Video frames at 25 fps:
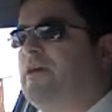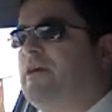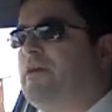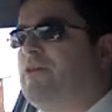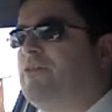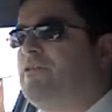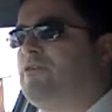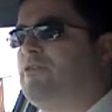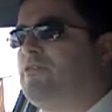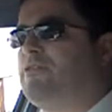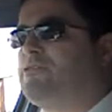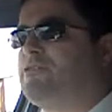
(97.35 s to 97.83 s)

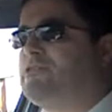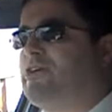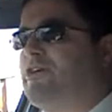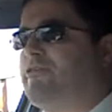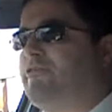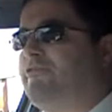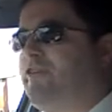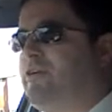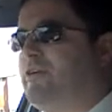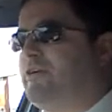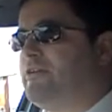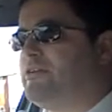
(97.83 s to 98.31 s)
You'll also
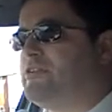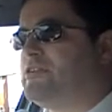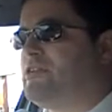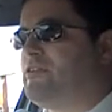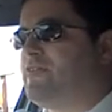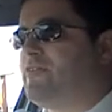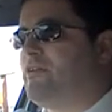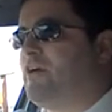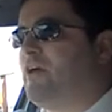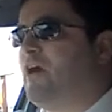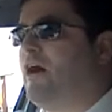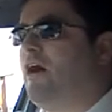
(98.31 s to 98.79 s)
feel as
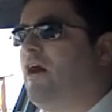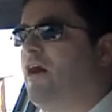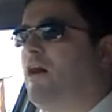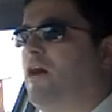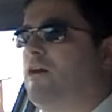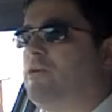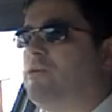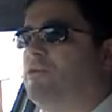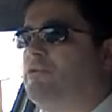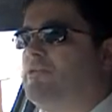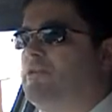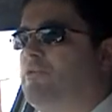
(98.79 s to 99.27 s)
if the
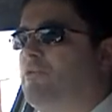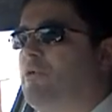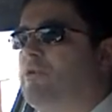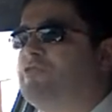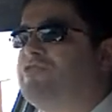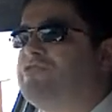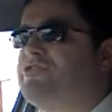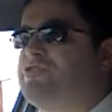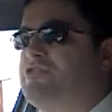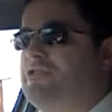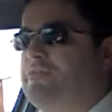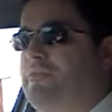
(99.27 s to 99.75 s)
car
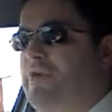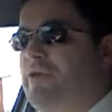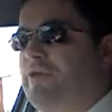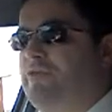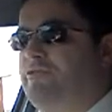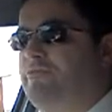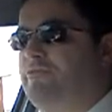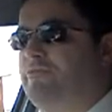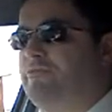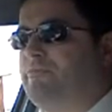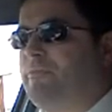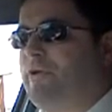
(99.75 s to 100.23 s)
wants to
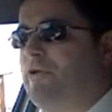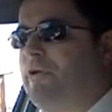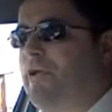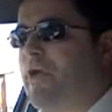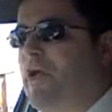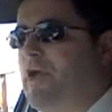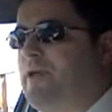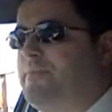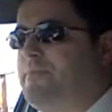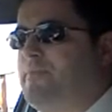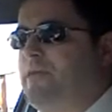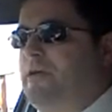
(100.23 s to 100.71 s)
move.
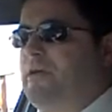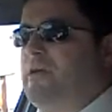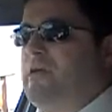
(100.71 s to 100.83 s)
Okay.